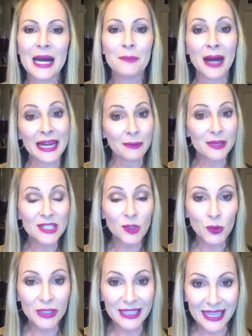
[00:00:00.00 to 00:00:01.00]
My name is
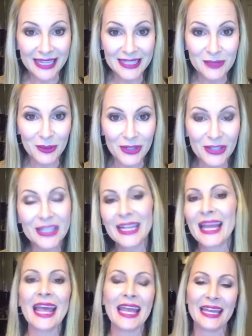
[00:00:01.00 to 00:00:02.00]
Lori Landsberg,
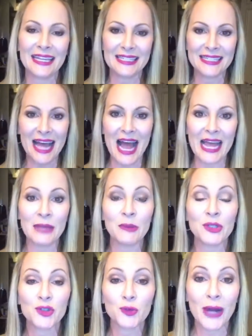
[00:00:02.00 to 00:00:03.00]
and I am
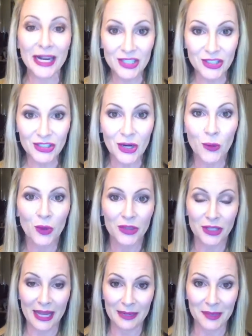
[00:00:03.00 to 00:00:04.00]
a director with
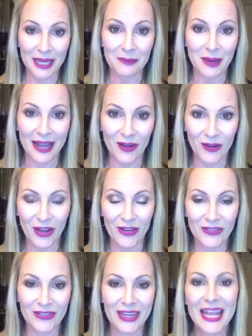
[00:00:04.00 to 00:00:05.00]
LimeLight by
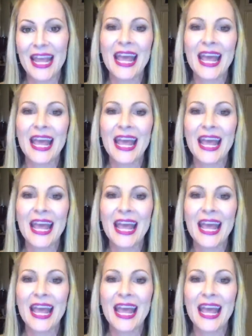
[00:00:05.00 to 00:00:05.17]
Alcone.